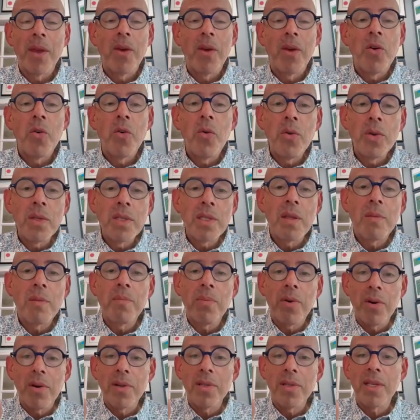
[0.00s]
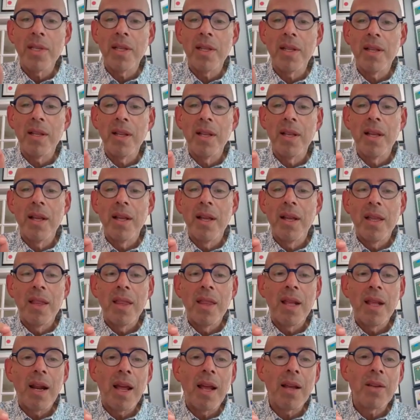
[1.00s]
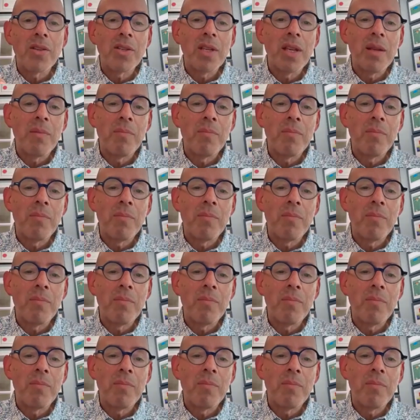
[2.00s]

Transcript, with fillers: Who's the person that actually